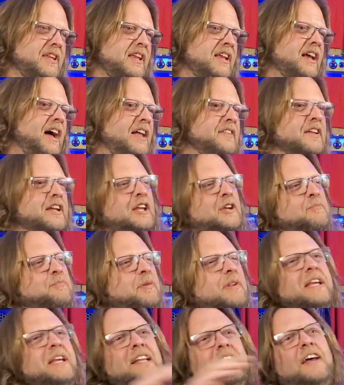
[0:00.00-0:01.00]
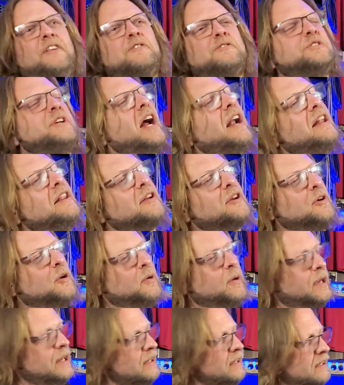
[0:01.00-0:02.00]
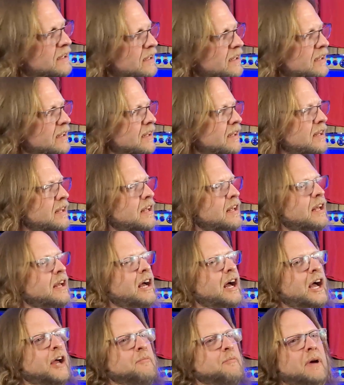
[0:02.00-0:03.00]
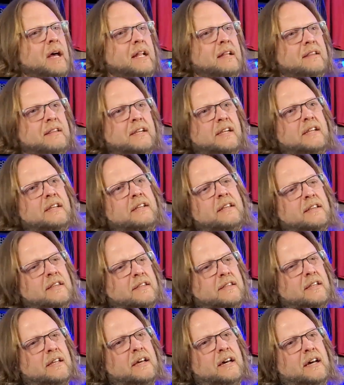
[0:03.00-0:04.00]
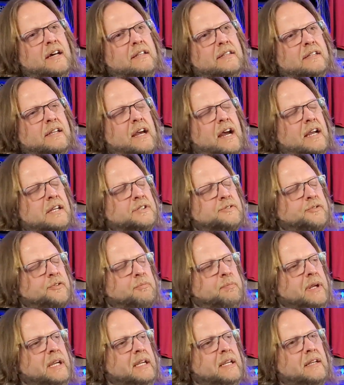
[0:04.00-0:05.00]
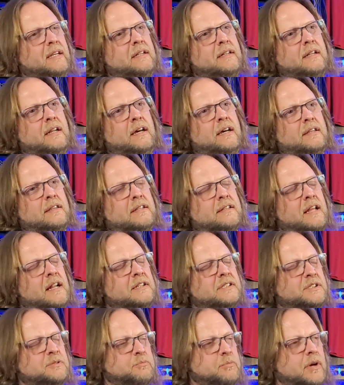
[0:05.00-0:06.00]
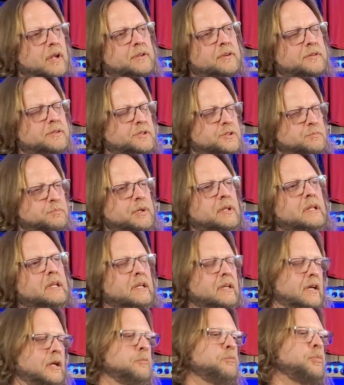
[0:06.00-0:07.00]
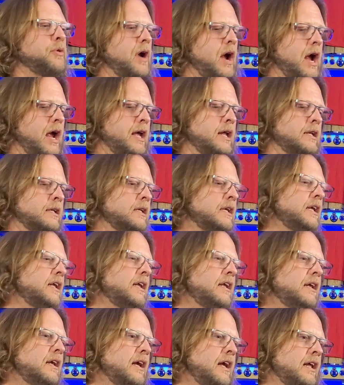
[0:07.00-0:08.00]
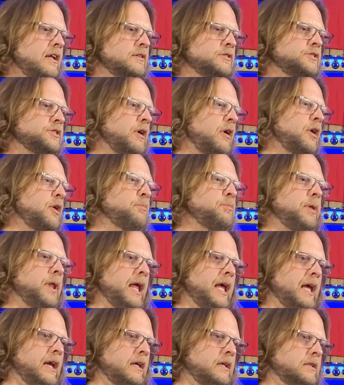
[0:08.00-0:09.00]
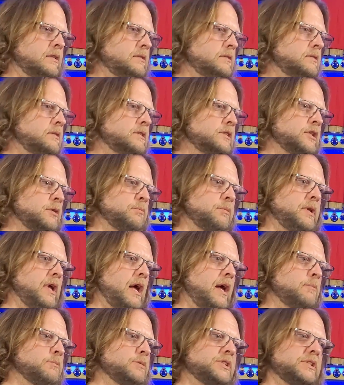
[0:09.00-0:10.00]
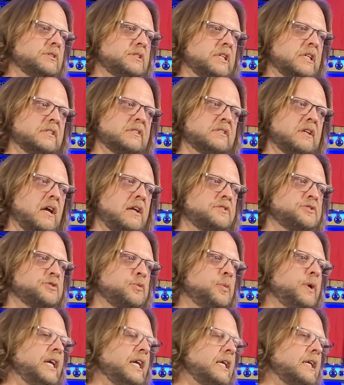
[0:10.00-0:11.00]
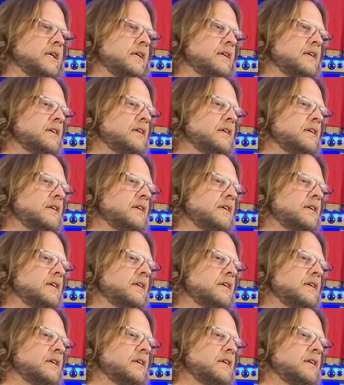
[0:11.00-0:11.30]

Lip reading: on the complete other side of the coin, I met the guys from Pekin, the Dennison brothers, Billy and Brian, and started playing sometimes 6 nights a week,